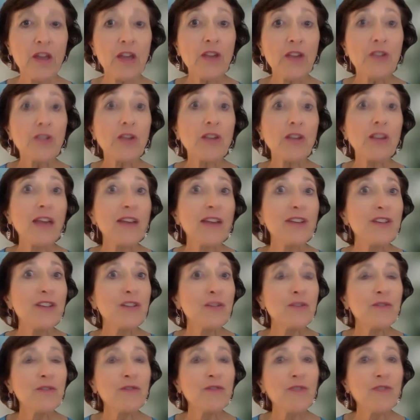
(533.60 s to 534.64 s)
So I'd like to
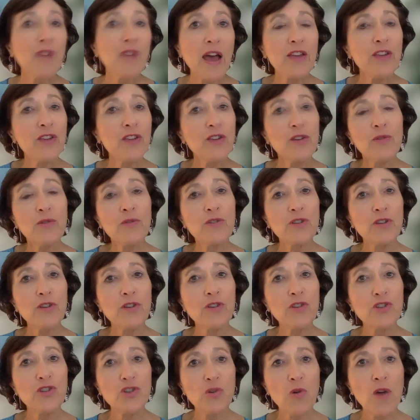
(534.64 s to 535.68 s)
invite you to
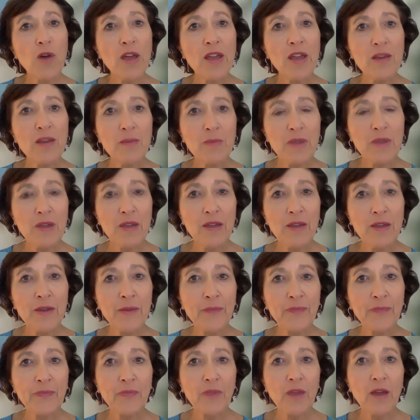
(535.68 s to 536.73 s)
join me
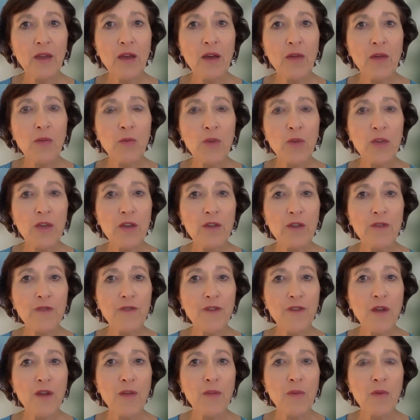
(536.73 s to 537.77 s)
a week
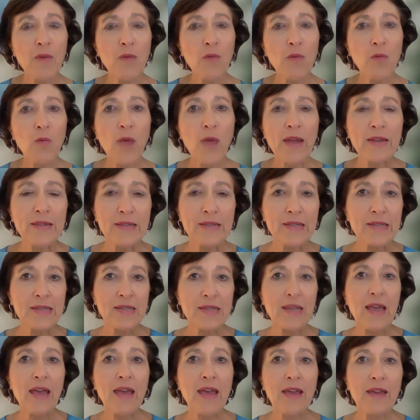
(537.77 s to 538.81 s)
from
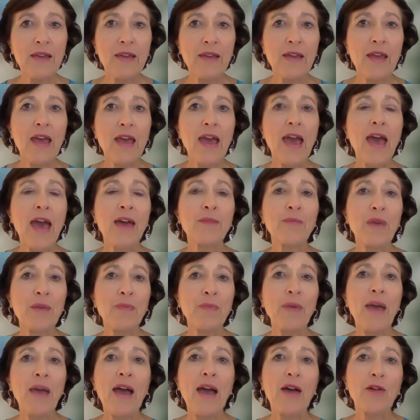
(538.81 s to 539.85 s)
Wednesday at my
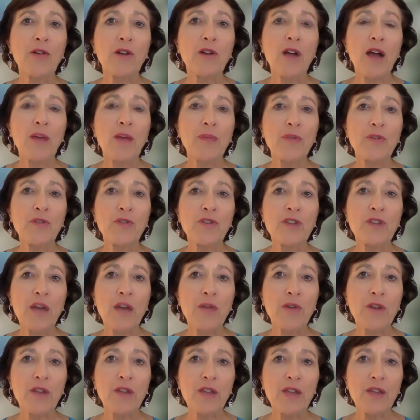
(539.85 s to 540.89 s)
Power Up Your
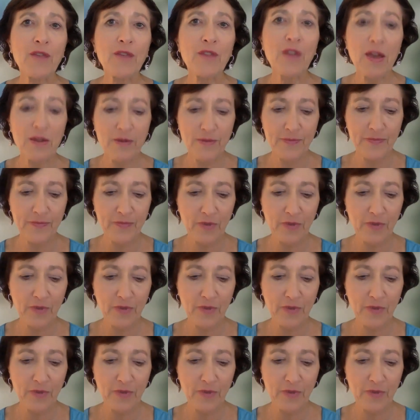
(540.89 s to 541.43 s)
Networking event.